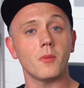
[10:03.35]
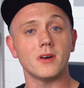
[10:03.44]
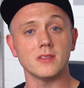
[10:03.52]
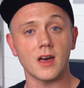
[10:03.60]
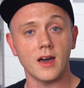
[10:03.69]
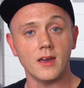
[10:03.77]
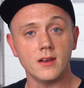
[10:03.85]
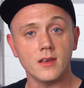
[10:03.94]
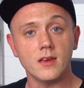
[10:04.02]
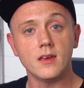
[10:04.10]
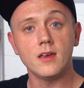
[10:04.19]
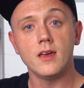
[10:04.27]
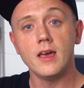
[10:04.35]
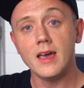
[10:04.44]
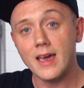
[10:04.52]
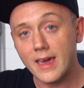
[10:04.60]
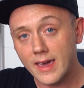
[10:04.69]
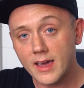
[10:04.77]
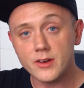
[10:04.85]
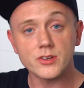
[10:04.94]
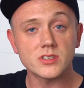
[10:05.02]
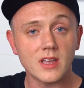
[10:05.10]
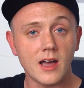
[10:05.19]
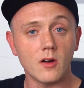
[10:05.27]
online, and your
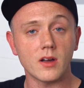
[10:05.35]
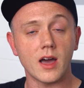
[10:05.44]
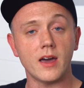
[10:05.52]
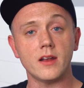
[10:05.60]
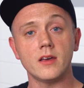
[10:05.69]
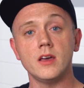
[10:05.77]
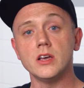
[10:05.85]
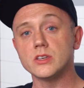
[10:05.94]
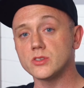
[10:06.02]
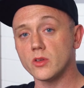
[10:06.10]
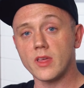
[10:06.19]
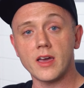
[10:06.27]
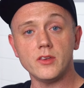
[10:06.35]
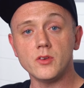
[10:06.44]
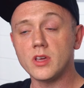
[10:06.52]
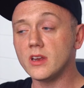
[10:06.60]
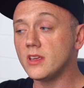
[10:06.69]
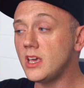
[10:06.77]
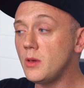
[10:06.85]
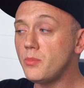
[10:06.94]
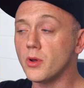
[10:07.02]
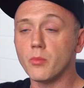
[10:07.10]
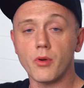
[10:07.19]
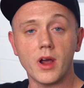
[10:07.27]
style guide so that you can keep
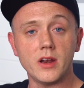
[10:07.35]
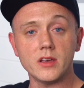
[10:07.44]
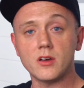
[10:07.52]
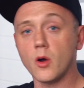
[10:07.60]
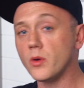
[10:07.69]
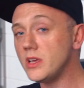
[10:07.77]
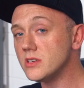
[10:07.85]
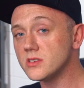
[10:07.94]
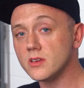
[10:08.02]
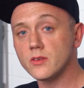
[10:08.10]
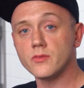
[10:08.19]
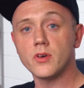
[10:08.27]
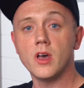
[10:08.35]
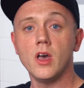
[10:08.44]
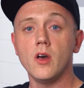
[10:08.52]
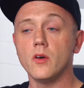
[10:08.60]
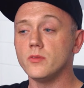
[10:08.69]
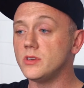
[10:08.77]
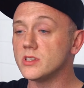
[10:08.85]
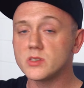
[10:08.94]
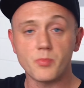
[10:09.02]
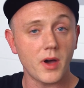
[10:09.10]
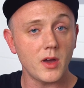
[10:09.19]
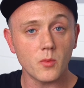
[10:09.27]
your branding cohesive
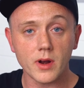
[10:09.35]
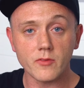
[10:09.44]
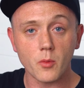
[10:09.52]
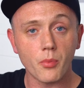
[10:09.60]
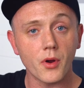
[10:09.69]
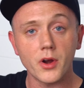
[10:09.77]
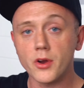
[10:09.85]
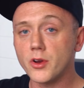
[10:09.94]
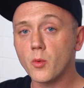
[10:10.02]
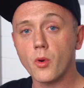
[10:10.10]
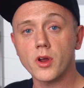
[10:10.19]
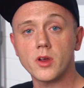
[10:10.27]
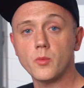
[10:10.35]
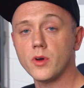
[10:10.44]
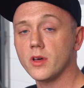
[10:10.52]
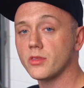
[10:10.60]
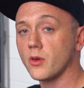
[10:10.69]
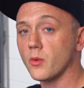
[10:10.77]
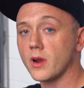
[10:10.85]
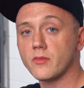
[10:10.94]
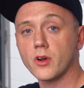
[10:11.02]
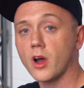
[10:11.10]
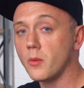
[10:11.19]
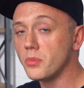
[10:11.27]
despite whatever printer you're working with or
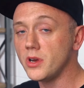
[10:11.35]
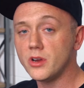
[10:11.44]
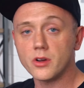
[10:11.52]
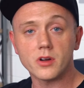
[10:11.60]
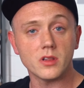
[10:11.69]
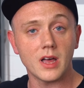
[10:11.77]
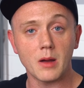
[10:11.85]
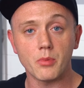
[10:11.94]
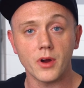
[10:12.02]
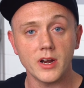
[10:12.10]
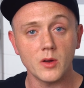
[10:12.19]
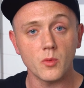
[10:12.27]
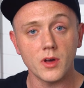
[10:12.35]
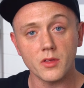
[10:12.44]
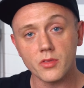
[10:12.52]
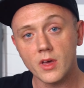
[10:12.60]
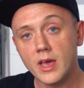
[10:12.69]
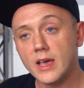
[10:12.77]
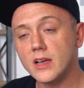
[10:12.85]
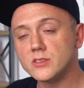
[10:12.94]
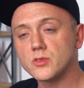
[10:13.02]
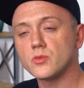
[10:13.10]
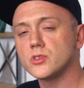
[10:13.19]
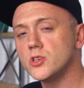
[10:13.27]
whatever company you're collaborating with.
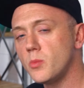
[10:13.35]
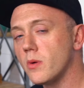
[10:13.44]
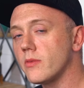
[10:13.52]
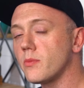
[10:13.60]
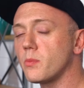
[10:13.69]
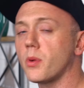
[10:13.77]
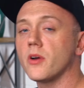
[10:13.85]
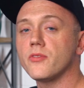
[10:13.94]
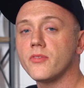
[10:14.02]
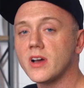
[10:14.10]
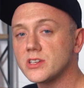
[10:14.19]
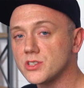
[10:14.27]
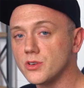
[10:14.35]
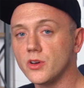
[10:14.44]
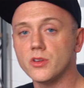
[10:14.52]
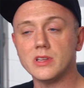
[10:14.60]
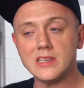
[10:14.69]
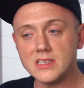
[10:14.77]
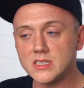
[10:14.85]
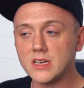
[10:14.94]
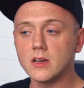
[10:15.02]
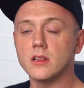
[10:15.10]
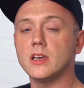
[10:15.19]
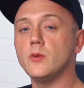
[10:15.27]
It's a super professional, easy,
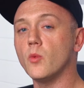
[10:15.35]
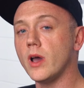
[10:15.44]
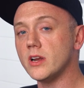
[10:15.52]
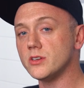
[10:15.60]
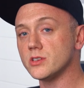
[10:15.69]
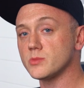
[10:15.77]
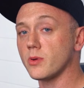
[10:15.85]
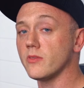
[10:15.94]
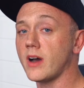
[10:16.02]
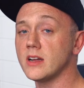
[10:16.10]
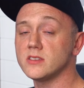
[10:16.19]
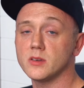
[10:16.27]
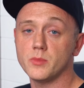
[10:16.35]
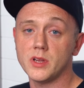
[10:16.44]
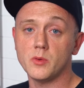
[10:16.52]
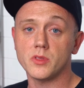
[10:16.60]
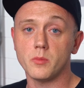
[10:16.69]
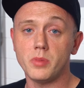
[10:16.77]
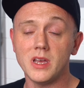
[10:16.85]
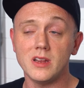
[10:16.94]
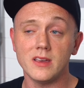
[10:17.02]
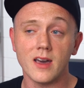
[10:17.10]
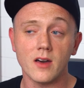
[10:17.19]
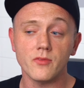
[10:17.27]
clean way to just provide somebody with a
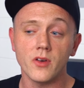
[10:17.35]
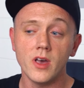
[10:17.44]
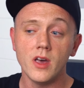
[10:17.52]
PDF